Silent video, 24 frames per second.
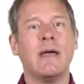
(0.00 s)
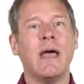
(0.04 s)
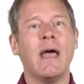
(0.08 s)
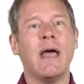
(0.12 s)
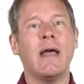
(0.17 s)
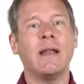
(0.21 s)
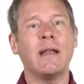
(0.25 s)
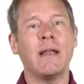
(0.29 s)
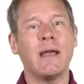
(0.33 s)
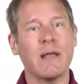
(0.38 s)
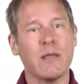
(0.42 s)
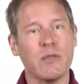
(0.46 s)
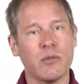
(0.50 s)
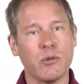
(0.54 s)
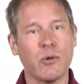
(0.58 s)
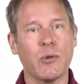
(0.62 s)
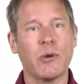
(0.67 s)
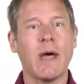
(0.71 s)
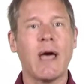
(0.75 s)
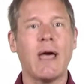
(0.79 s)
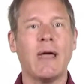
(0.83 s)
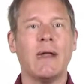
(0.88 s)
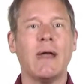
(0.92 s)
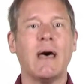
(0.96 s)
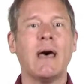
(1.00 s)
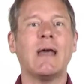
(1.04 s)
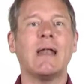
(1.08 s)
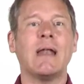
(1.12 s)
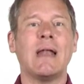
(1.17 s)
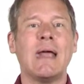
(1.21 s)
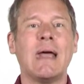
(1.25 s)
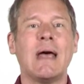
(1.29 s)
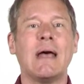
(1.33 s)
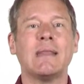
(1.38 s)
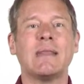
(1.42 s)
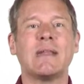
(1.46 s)
And like Zoraida,
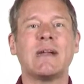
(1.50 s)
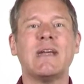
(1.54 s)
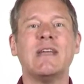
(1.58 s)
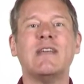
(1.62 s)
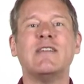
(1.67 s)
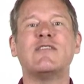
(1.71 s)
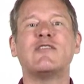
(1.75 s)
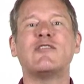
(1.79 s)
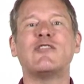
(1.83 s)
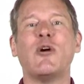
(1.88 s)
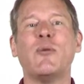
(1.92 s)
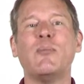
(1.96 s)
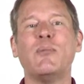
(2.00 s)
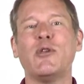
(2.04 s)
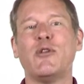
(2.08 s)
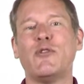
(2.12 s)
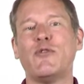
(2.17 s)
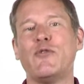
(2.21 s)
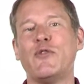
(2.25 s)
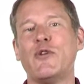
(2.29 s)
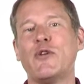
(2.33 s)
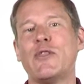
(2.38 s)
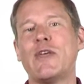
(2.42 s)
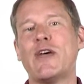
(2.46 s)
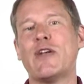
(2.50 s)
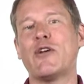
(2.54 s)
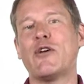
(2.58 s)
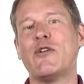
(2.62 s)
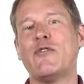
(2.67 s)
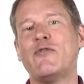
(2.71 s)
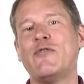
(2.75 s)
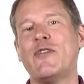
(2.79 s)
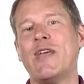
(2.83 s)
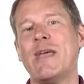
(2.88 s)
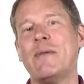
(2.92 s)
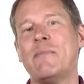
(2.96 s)
Leandra is so beautiful that her
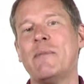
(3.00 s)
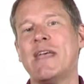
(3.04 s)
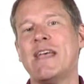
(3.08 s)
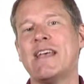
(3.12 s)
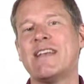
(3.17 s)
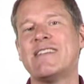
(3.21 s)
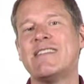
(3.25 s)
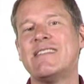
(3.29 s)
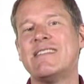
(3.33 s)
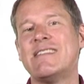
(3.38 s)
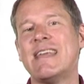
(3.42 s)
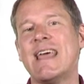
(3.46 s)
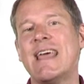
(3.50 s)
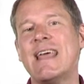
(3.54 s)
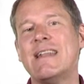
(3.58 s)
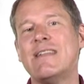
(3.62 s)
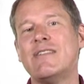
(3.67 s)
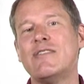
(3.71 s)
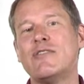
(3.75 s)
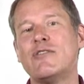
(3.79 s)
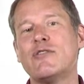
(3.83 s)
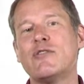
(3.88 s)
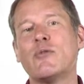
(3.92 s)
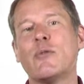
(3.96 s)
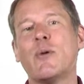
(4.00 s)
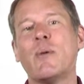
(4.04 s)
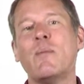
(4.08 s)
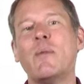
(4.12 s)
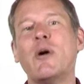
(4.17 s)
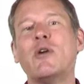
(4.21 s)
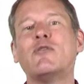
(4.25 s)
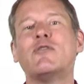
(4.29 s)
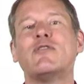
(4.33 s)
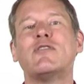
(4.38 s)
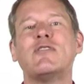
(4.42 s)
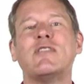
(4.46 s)
fame extends to
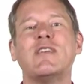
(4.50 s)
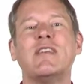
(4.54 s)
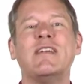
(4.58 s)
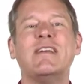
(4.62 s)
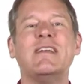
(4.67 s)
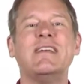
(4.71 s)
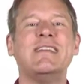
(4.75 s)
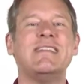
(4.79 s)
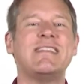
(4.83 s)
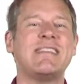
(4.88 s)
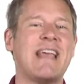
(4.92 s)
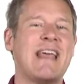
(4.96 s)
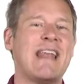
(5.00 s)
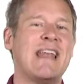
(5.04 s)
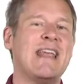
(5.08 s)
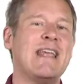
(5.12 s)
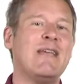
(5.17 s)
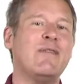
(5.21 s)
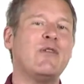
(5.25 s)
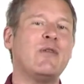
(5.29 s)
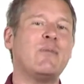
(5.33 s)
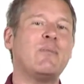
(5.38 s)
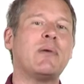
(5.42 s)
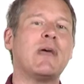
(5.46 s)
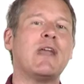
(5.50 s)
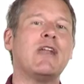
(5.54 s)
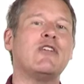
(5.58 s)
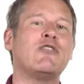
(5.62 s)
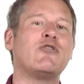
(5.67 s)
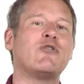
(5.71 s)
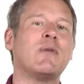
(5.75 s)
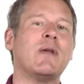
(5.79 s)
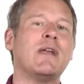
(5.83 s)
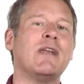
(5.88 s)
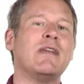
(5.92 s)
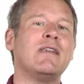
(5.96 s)
remote cities and even
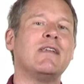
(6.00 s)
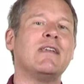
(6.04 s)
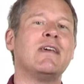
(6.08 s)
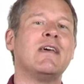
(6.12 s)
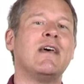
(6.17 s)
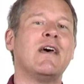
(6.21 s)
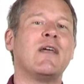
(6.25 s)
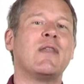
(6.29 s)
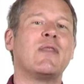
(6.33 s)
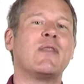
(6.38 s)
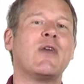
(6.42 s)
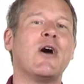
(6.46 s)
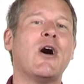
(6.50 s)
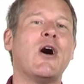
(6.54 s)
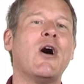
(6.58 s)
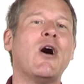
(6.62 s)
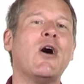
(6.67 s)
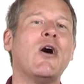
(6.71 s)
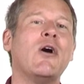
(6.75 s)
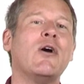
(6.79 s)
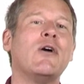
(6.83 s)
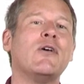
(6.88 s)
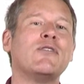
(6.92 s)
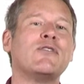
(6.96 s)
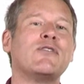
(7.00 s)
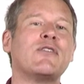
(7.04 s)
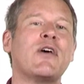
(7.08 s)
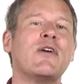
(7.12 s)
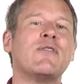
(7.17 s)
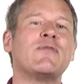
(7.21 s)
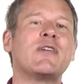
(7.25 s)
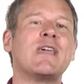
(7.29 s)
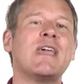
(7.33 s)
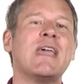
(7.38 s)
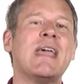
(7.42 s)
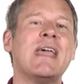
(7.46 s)
penetrated the halls
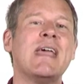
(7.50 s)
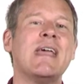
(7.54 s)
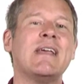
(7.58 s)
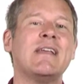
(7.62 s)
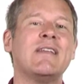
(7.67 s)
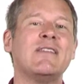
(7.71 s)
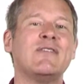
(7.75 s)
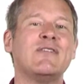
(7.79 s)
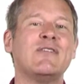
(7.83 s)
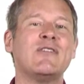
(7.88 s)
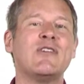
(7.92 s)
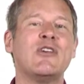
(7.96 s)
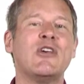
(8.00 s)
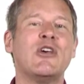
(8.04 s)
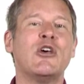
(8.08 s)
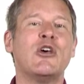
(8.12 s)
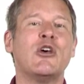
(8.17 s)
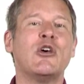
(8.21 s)
of kings